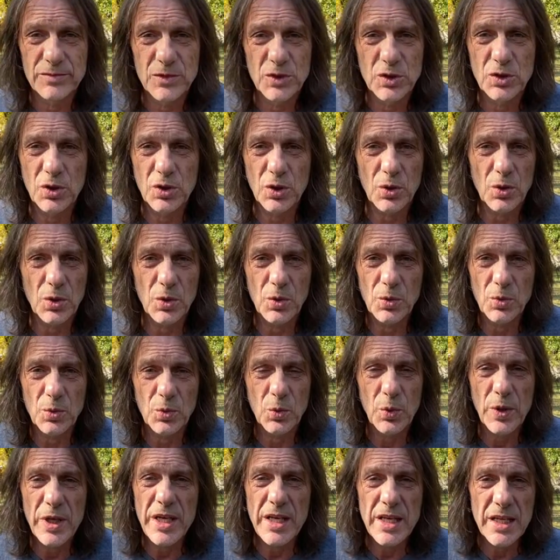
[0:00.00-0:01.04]
too
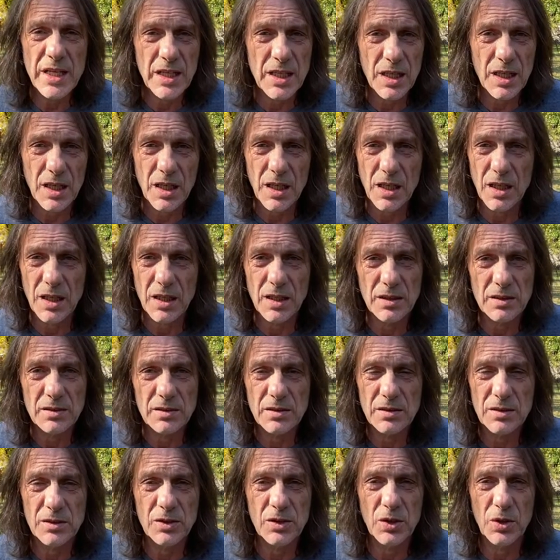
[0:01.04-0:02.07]
weak,
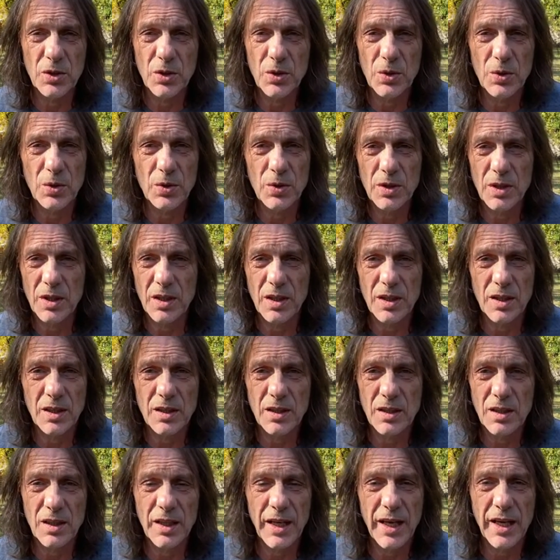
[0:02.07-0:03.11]
to
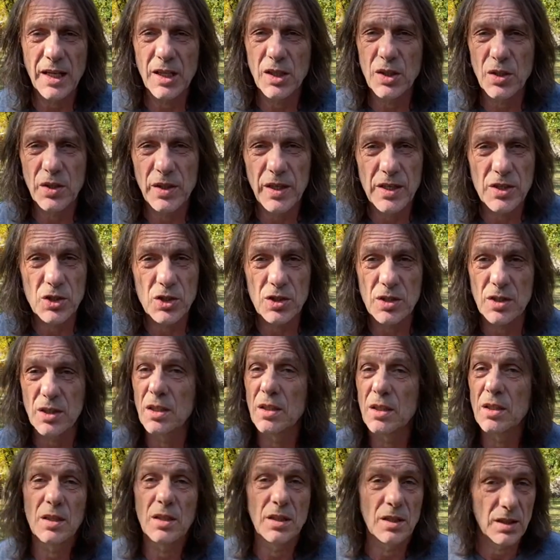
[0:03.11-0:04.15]
lack courage,
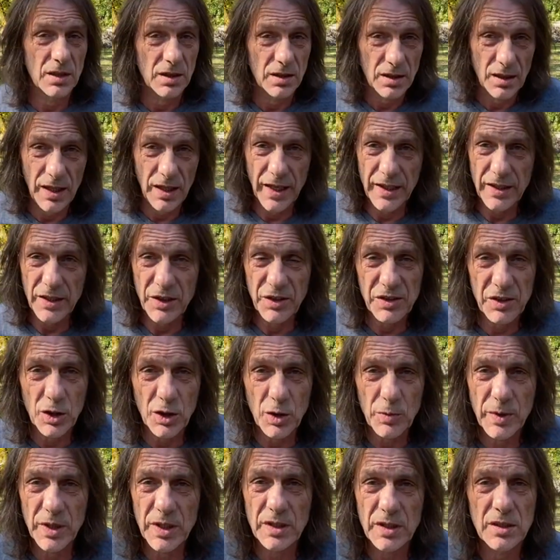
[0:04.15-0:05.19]
lack
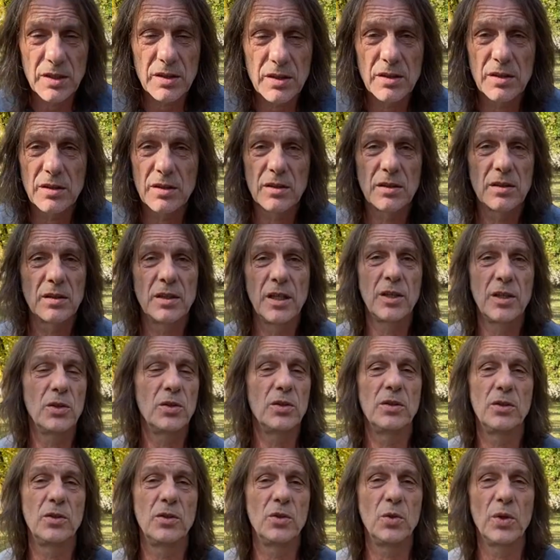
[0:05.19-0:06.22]
discernment. They
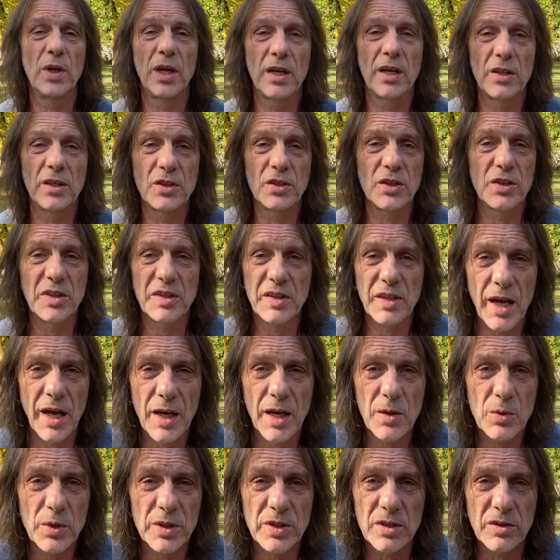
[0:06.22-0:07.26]
do not
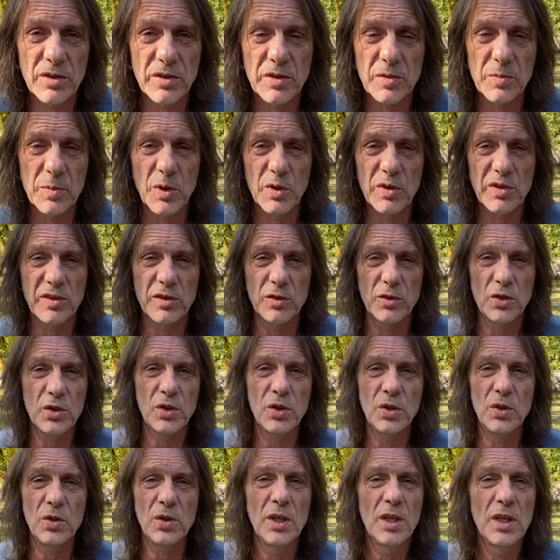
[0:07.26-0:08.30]
understand what they're supposed to
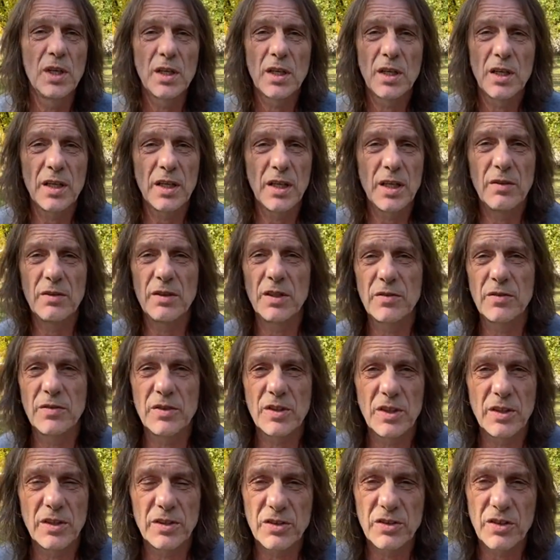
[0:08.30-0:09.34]
do. Even if
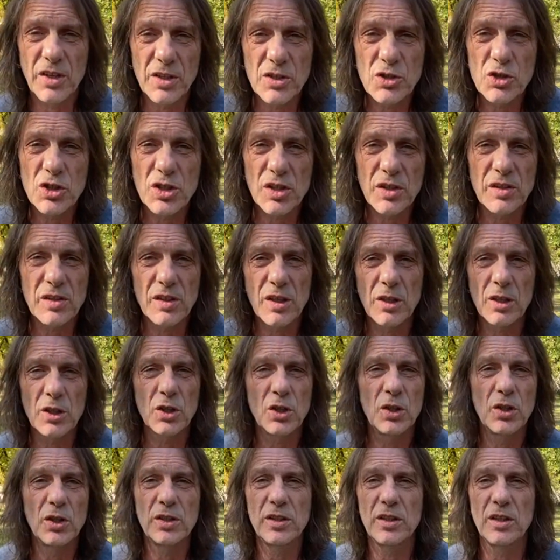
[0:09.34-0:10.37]
their intentions are
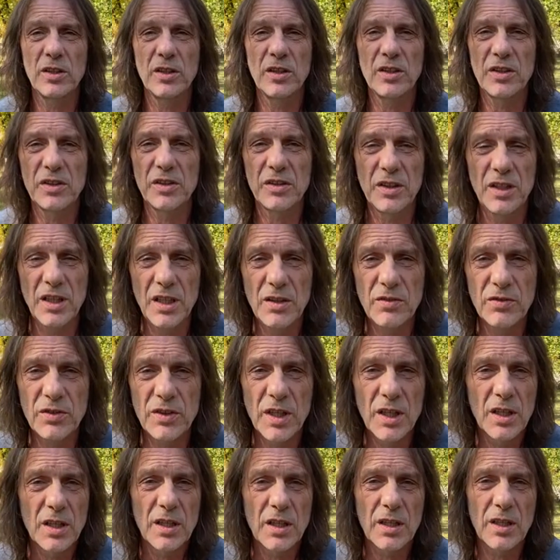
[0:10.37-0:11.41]
good, they're deceived.
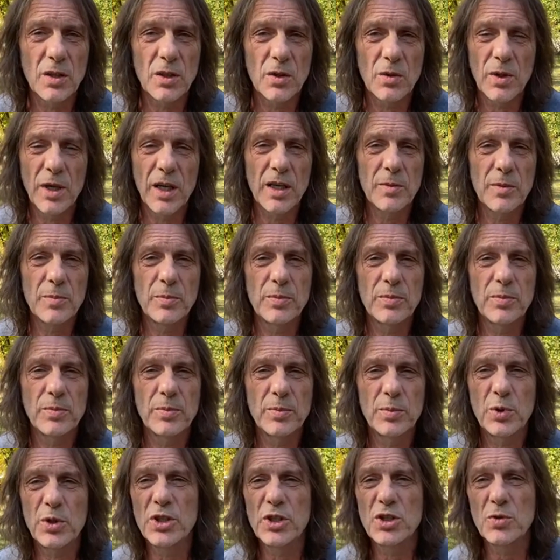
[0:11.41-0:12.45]
They don't want to
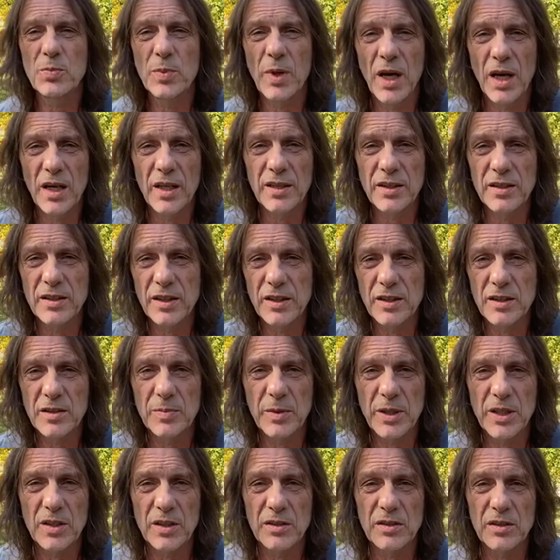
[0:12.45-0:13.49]
preach politics
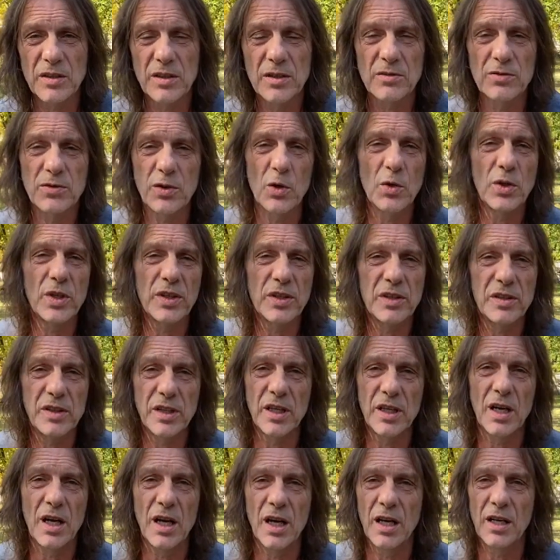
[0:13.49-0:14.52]
because they're
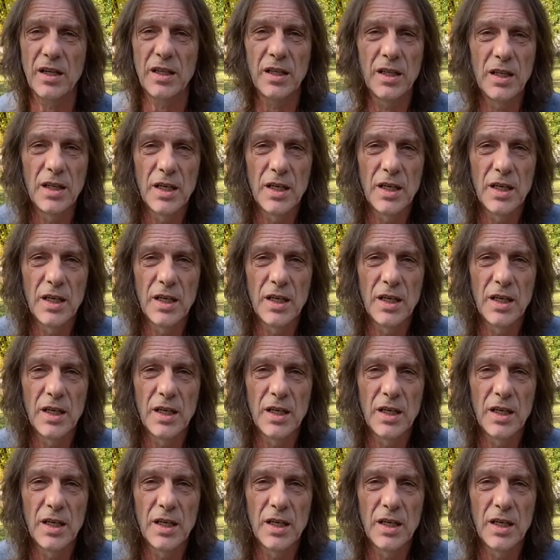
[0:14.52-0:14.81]
focusing on,